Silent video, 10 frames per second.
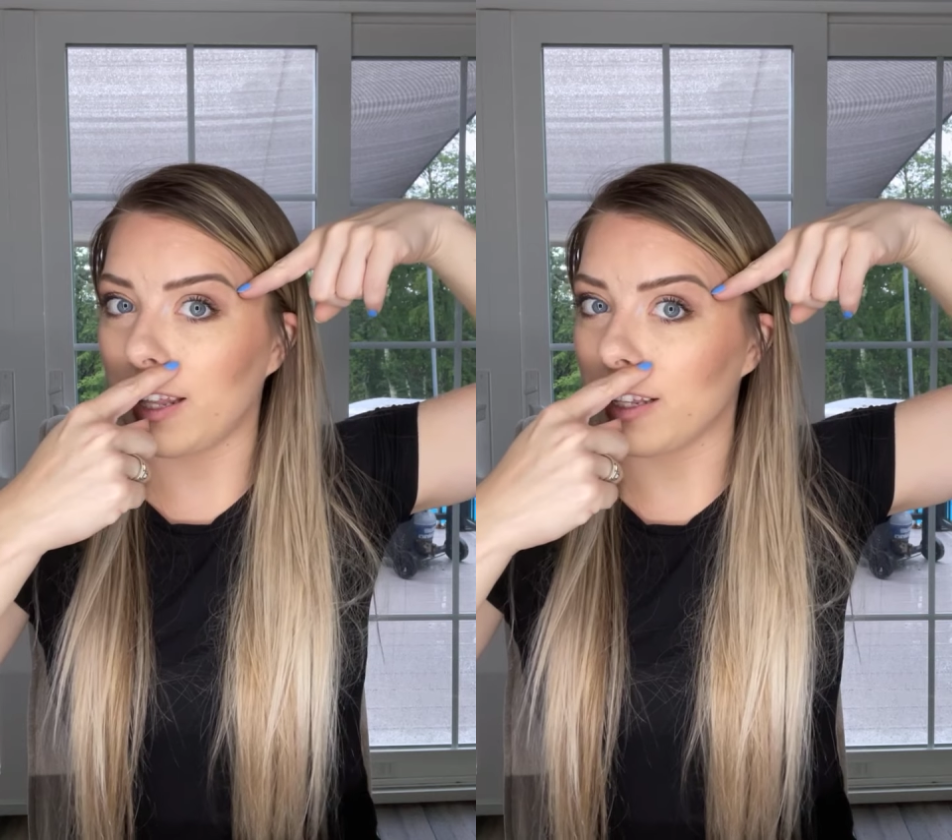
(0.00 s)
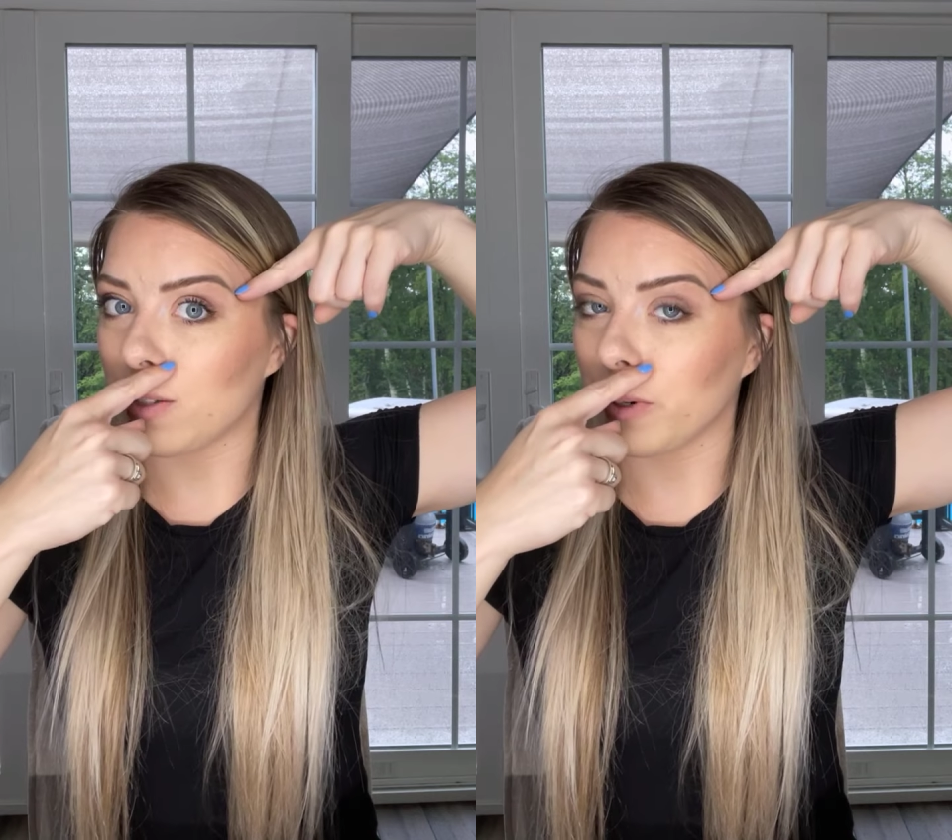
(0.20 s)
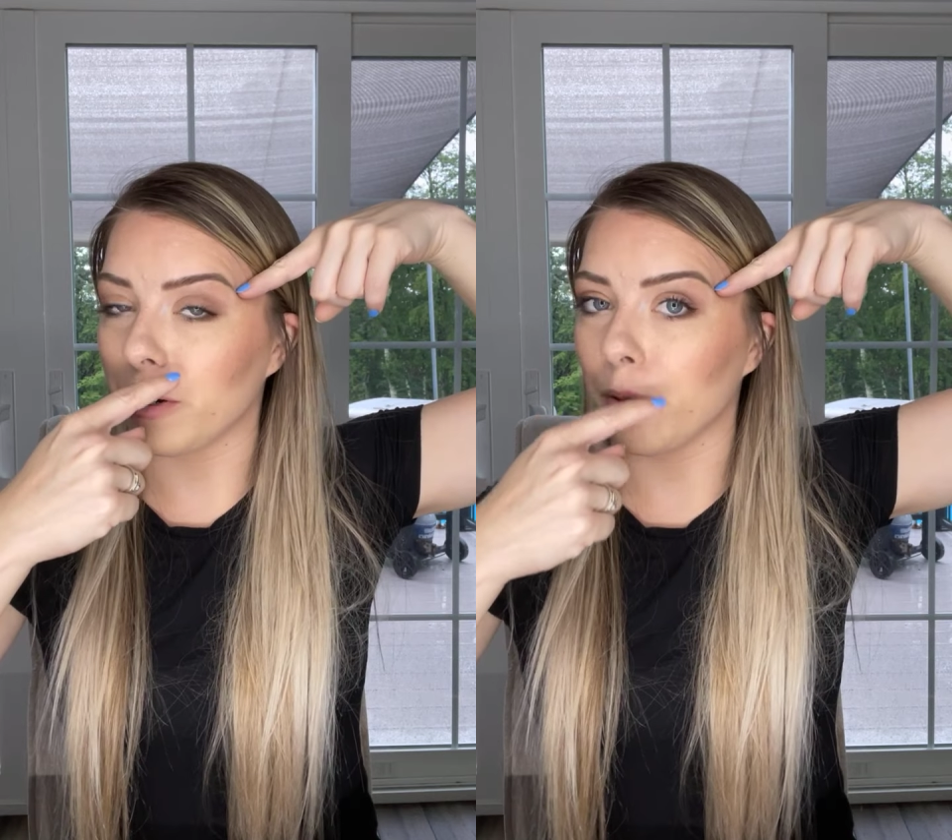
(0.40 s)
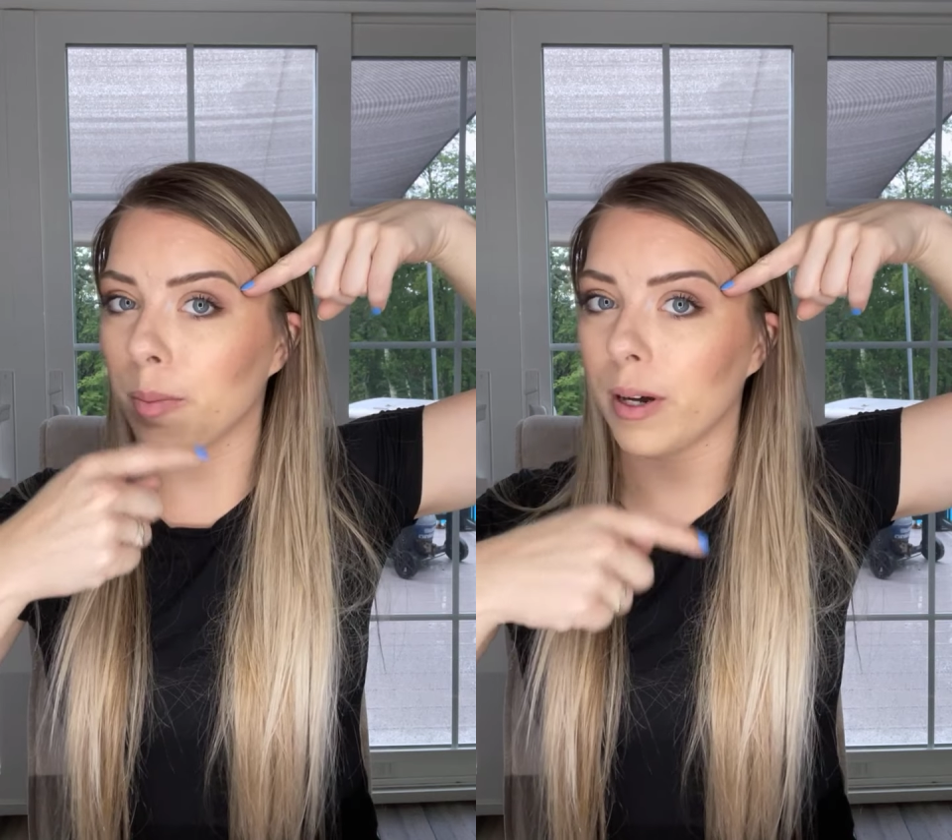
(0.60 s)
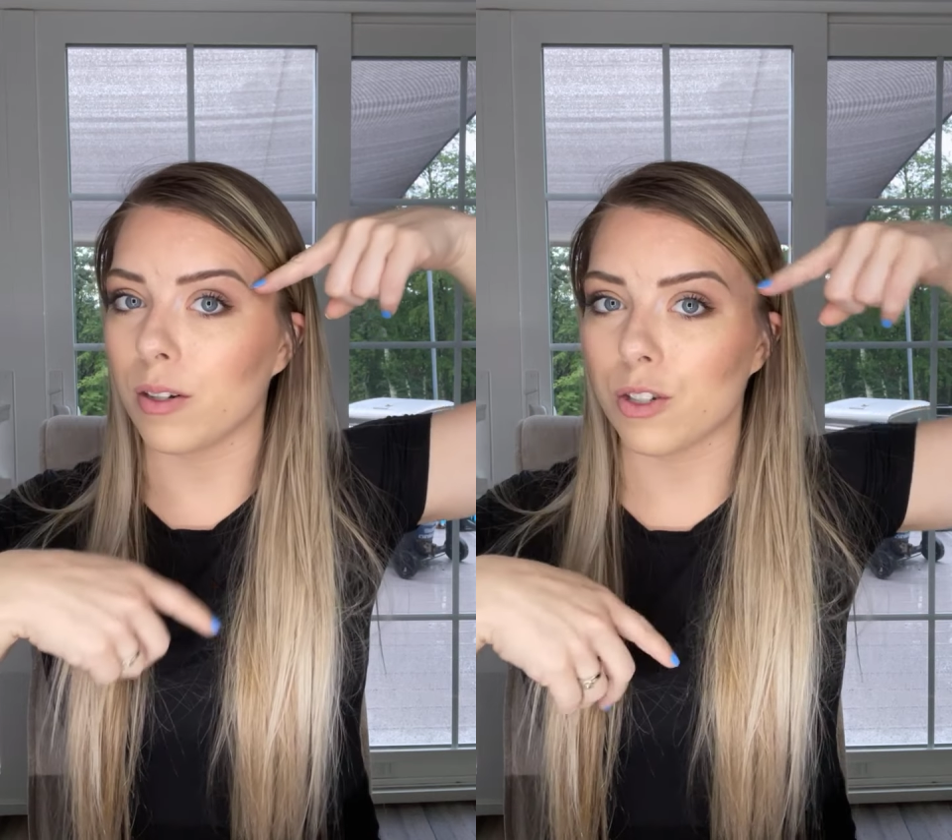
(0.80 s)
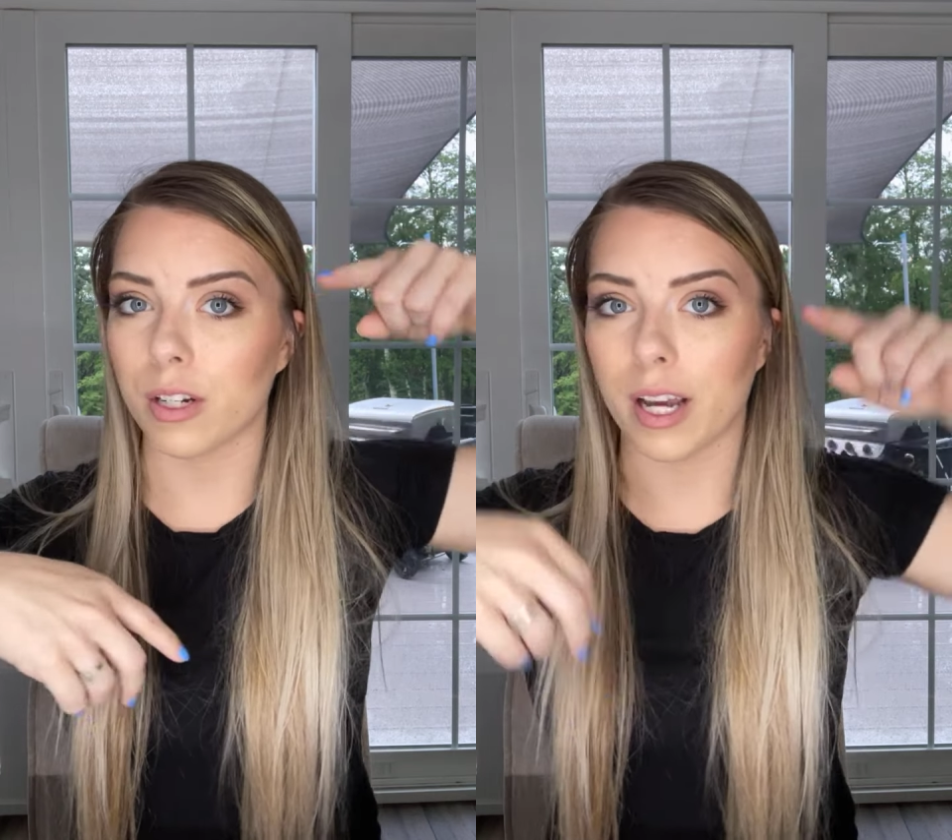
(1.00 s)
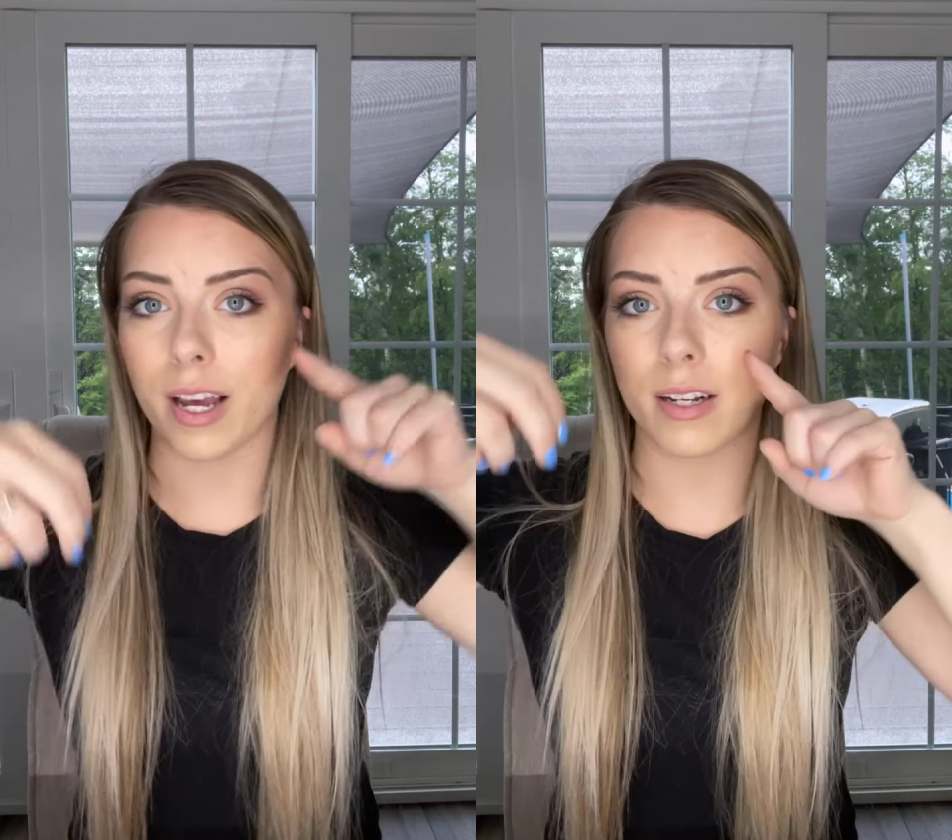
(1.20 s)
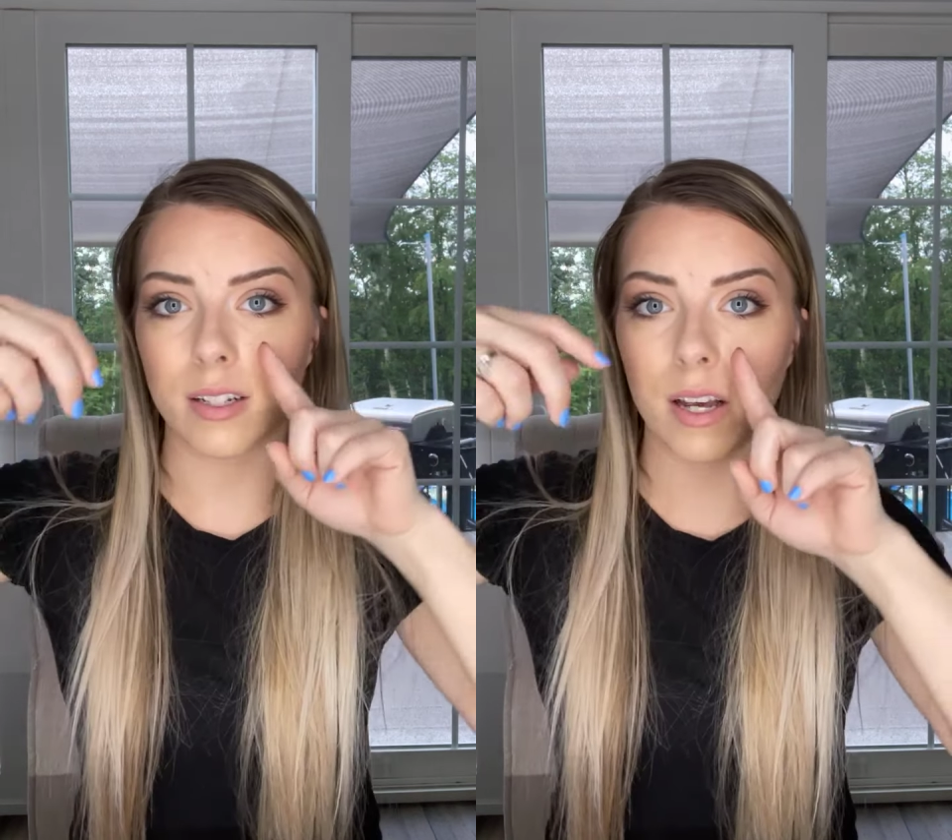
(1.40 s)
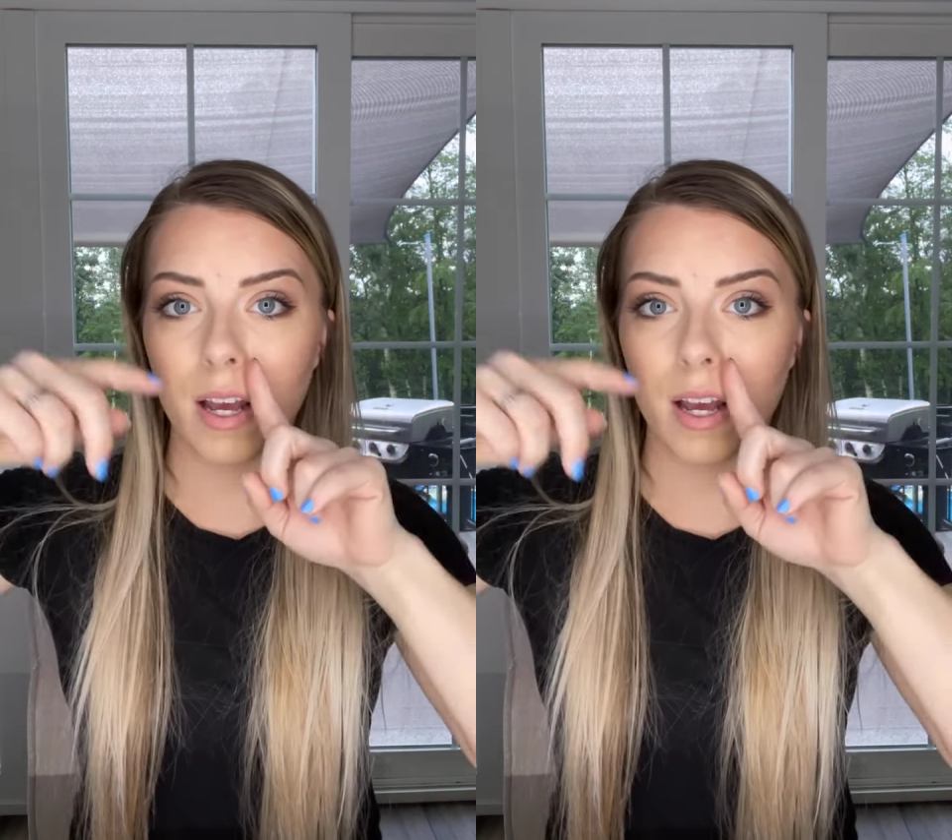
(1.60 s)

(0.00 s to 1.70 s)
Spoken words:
That's where your brow should end.